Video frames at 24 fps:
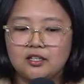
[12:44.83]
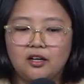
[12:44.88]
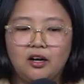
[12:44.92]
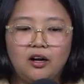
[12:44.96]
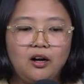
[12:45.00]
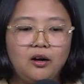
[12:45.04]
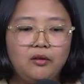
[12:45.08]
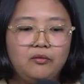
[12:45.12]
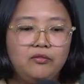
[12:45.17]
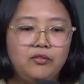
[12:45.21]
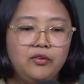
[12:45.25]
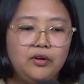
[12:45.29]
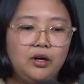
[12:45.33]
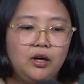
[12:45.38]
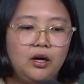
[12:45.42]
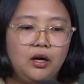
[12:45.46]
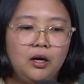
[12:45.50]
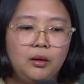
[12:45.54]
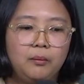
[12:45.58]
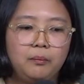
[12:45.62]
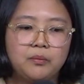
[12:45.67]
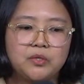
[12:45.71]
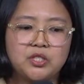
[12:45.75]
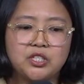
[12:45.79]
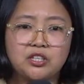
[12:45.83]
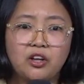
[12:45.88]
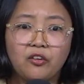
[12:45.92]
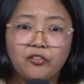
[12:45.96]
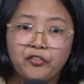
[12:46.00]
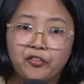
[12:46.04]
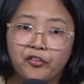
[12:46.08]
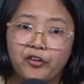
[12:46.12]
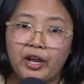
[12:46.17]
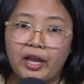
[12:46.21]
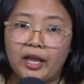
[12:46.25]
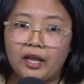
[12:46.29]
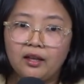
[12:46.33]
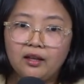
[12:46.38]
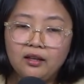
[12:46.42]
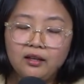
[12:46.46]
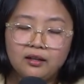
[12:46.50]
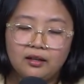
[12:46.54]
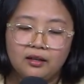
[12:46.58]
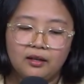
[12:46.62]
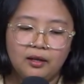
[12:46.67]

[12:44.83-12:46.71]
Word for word: of um, suffering,